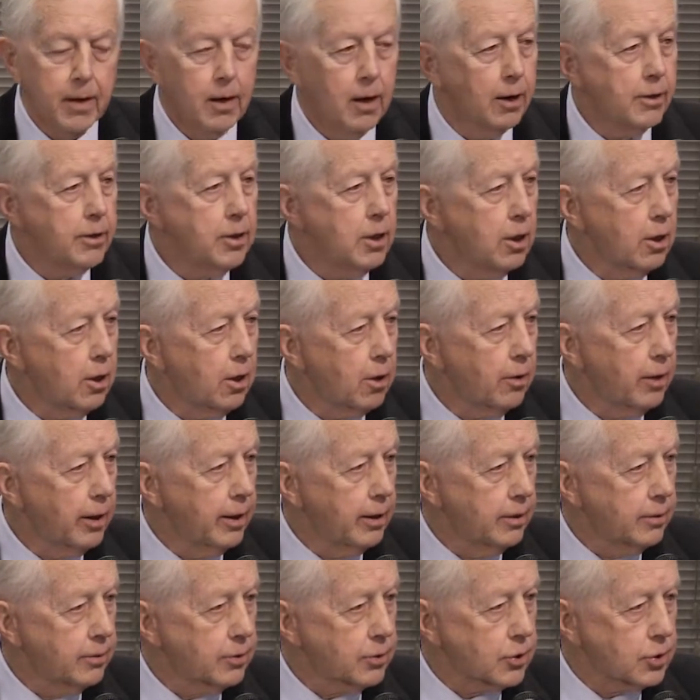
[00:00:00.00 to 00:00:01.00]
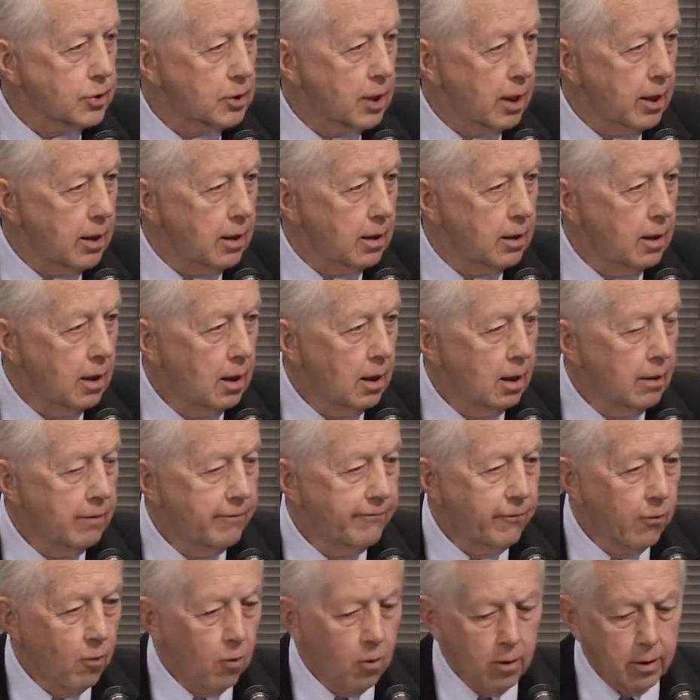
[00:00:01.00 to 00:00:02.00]
a year into the state
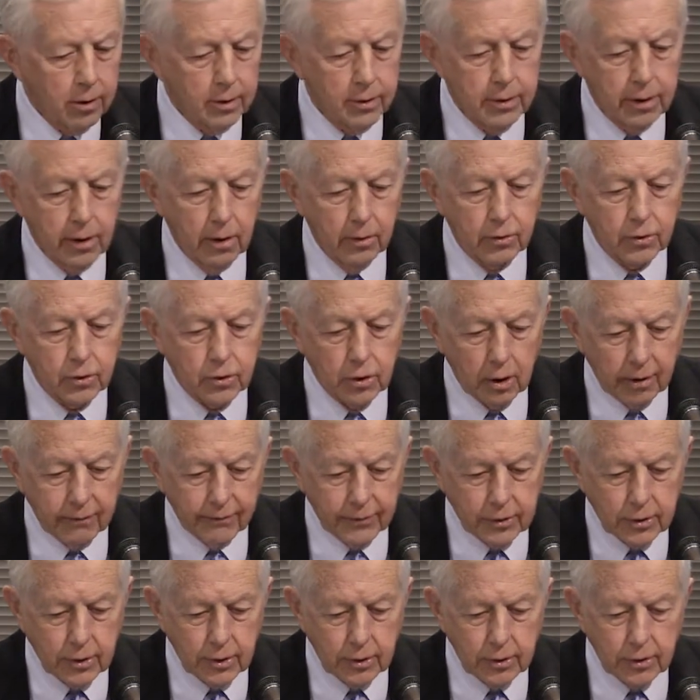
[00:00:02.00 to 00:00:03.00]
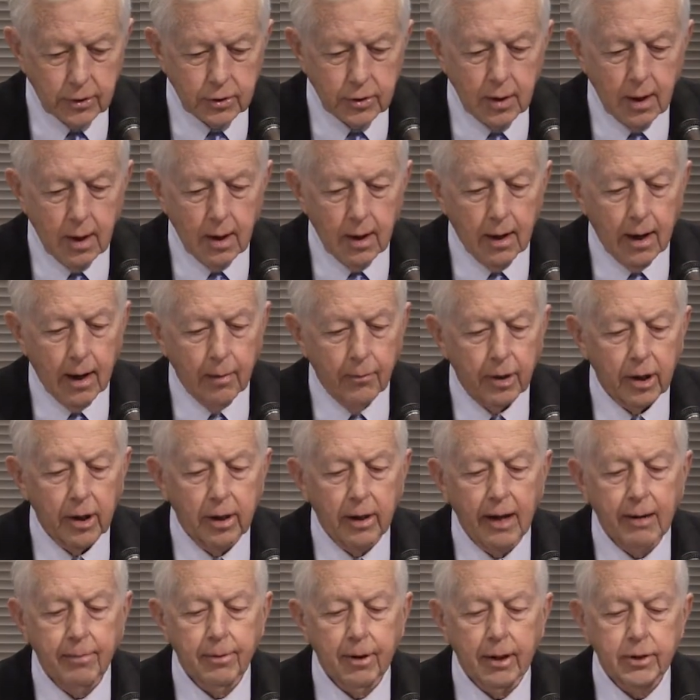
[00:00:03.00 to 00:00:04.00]
for those services and would
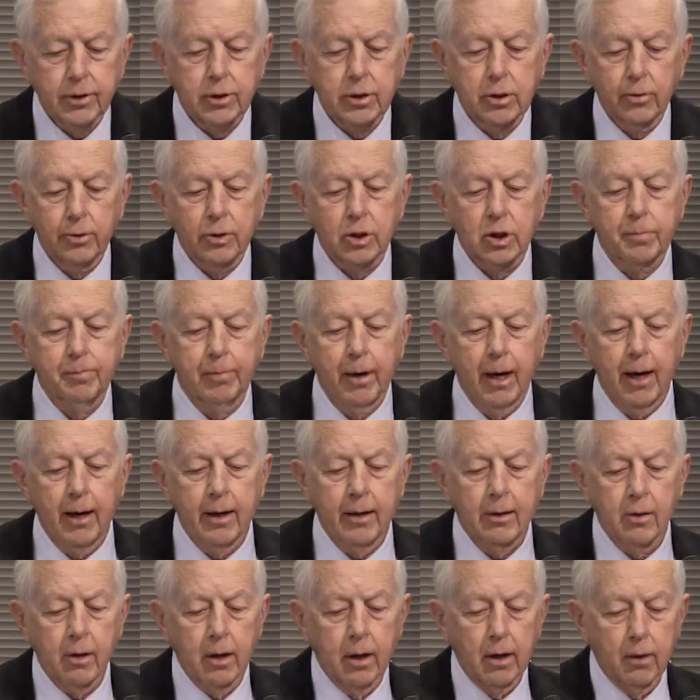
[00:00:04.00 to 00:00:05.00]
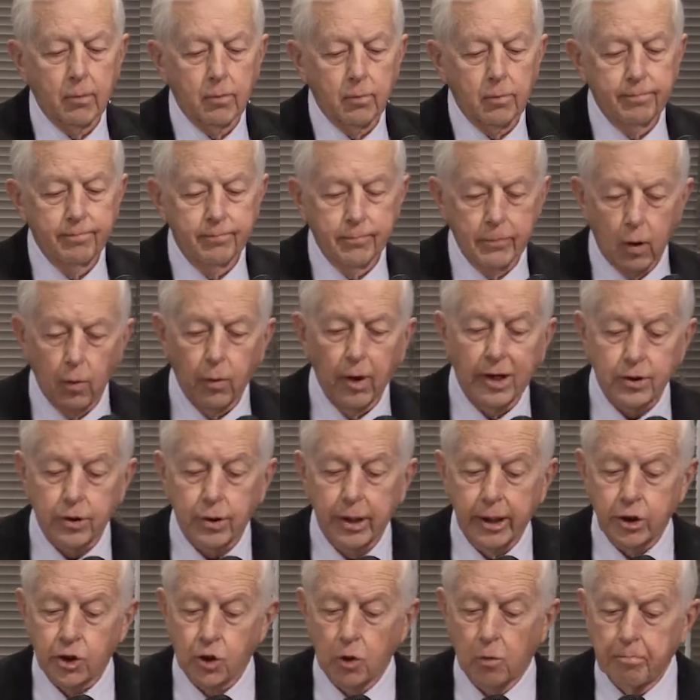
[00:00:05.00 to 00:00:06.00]
enable us to expand
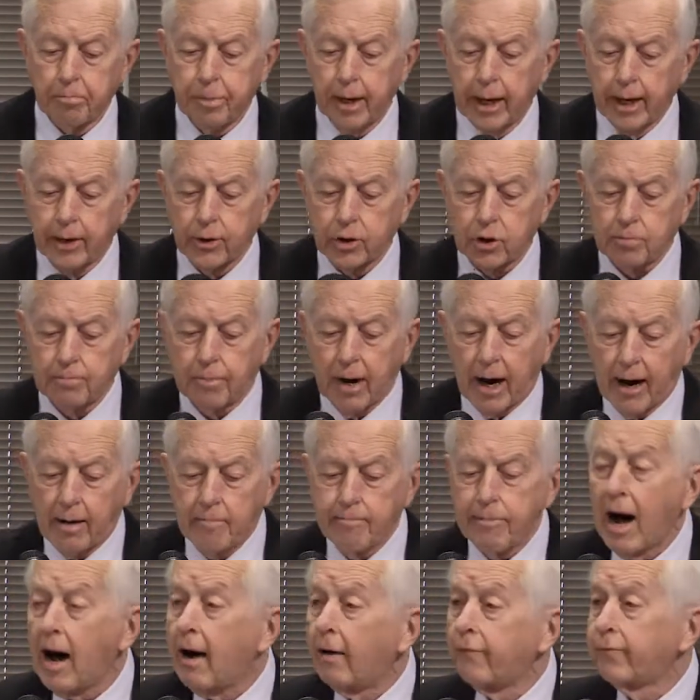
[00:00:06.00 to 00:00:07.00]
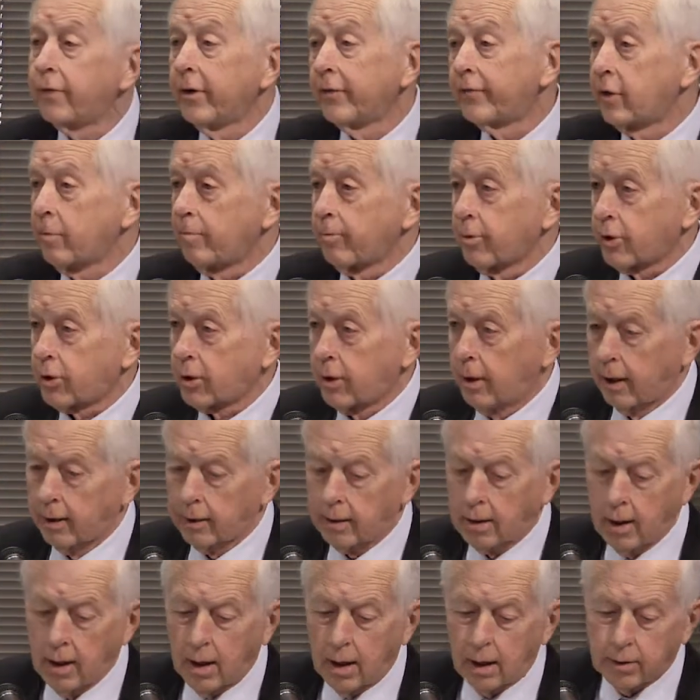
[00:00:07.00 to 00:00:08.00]
residential beds by about 50%
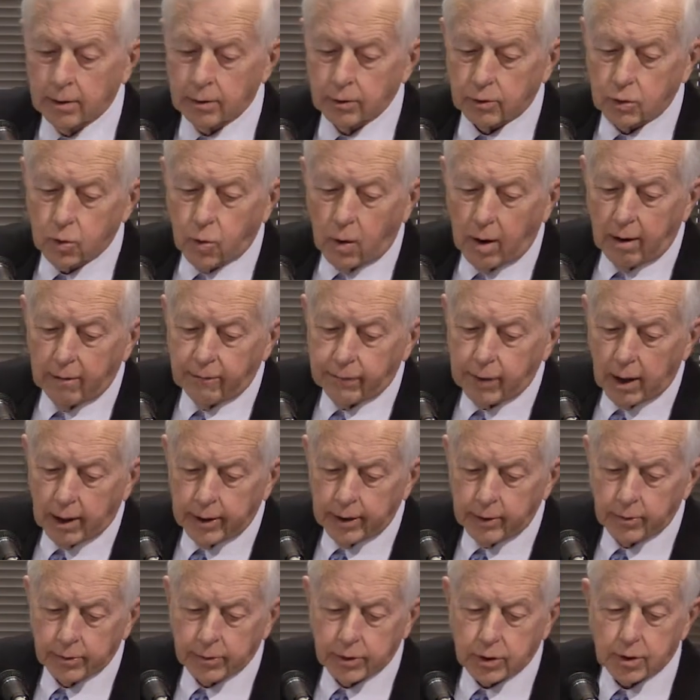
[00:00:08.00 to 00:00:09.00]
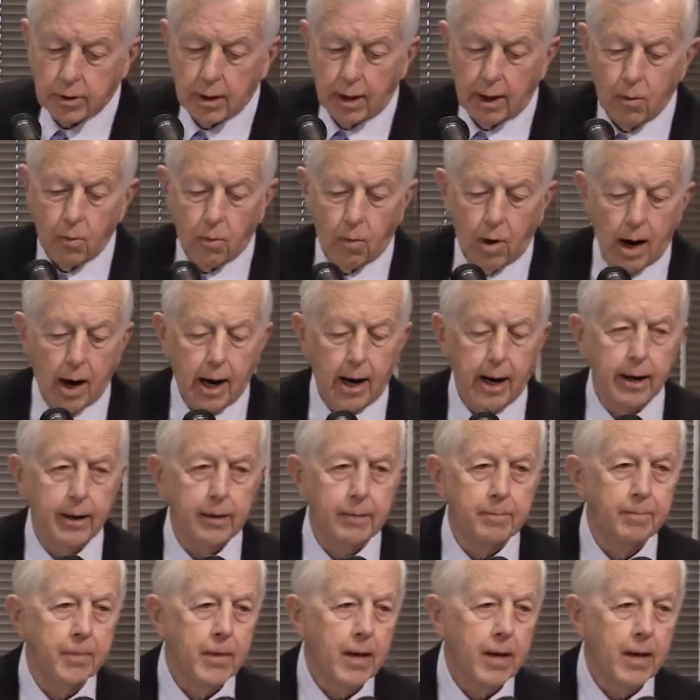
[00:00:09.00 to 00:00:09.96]
to 1,200 statewide.